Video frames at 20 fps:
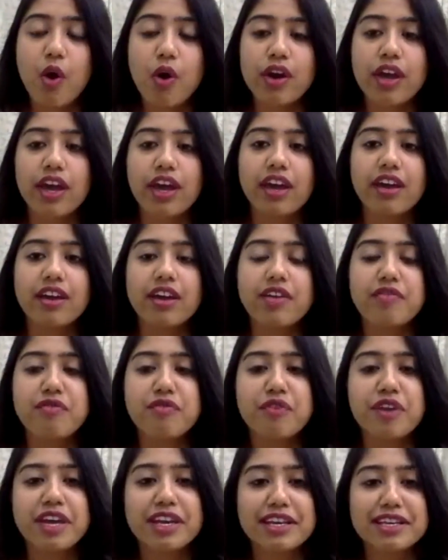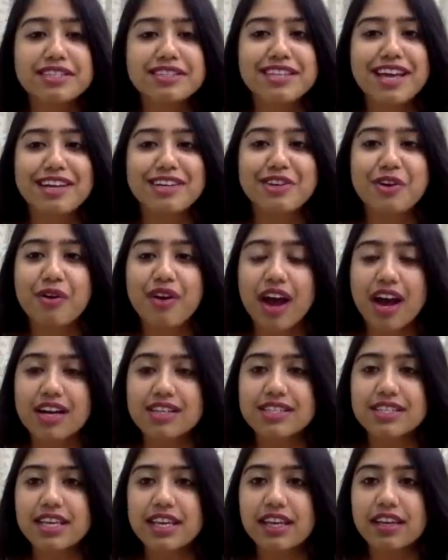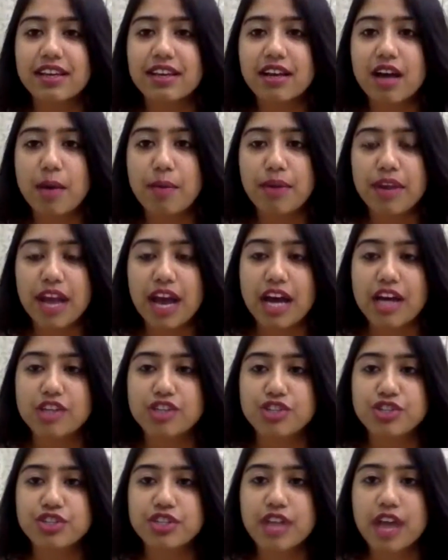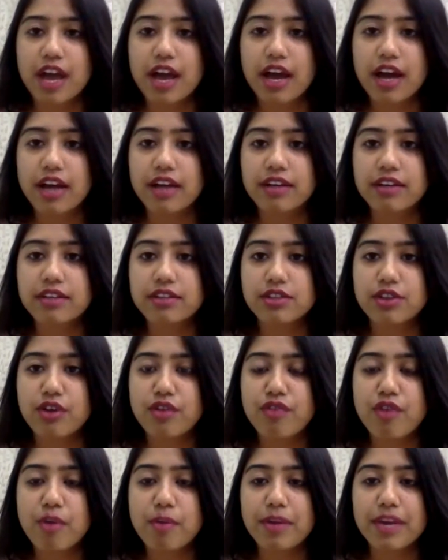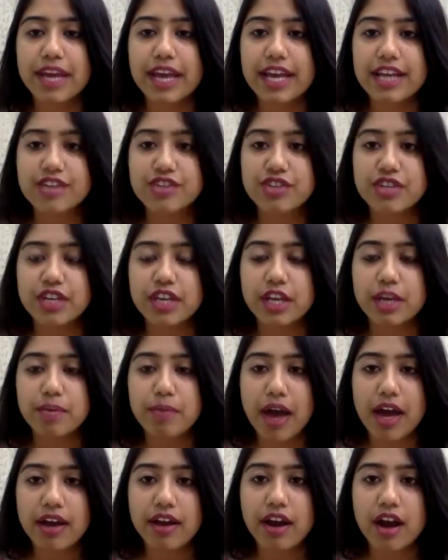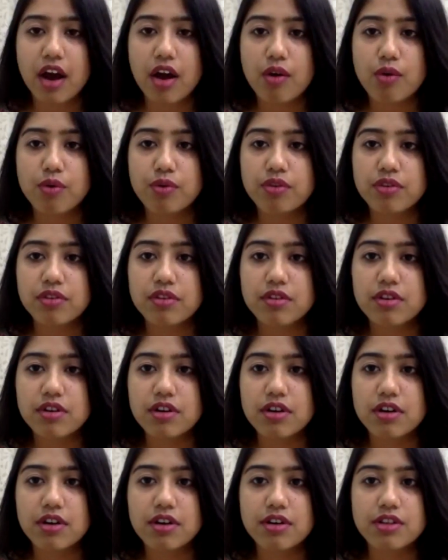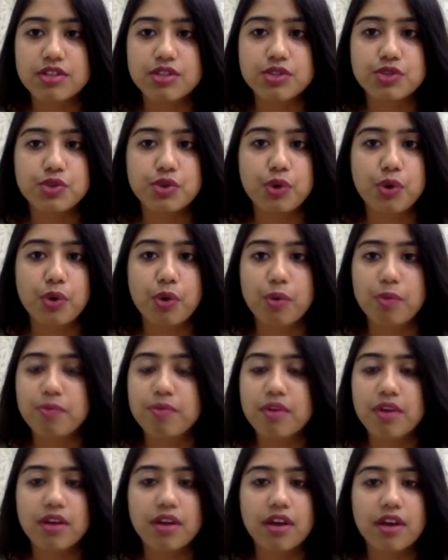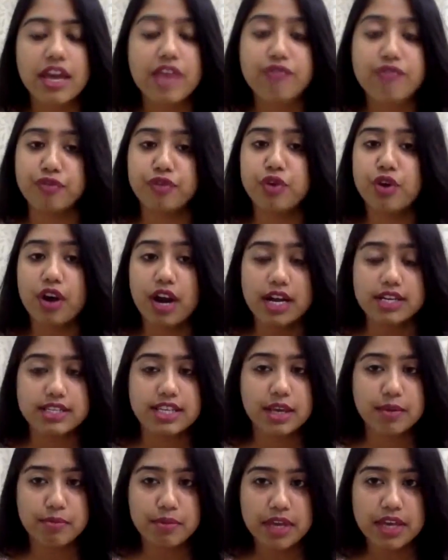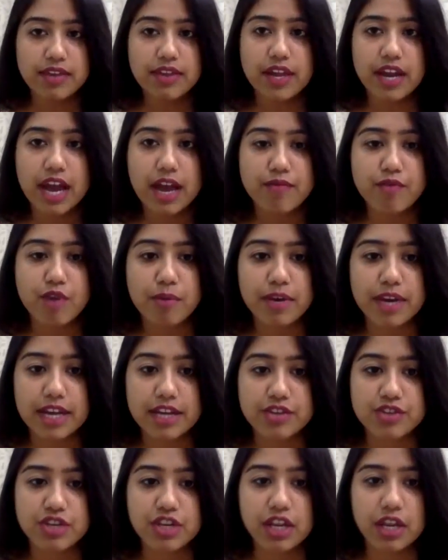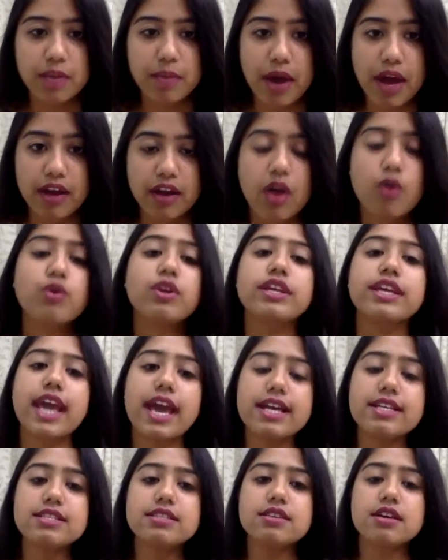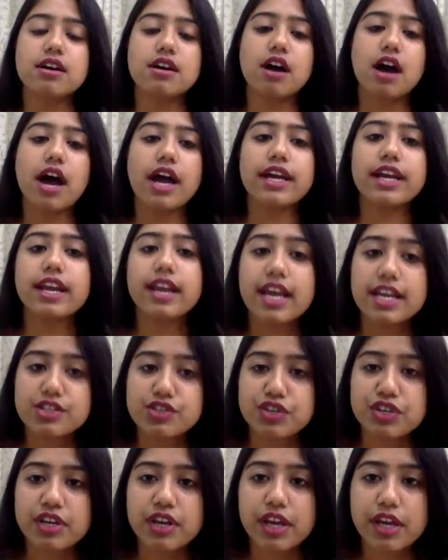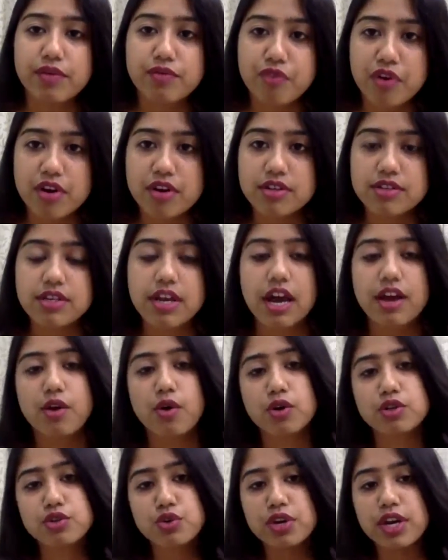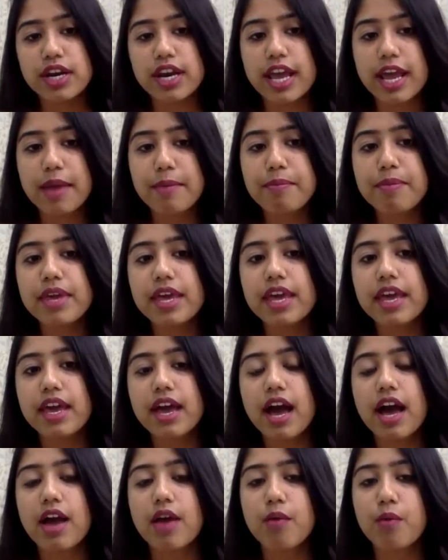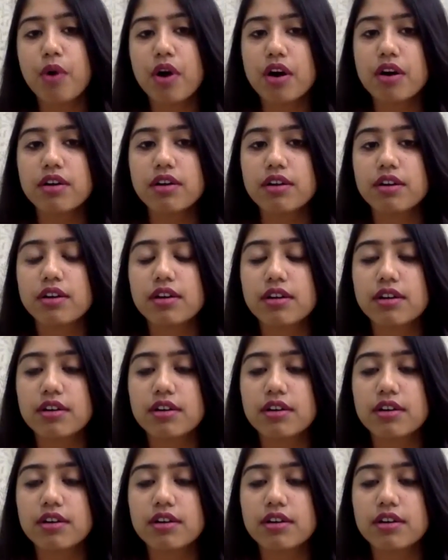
Okay, if it is that you're asking, Abhilash, that you're from an engineering background, so if you're asking me that I'm from an engineering background, yes, I did engineering first. I also did MBA. I worked